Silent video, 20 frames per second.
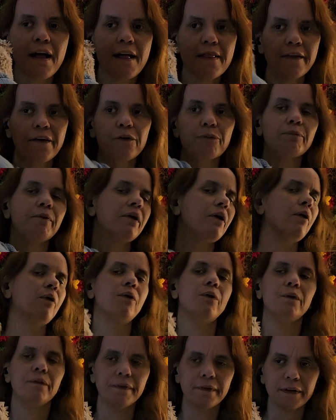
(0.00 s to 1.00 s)
That's my
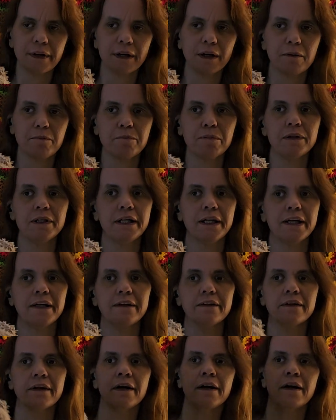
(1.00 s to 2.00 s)
only complaint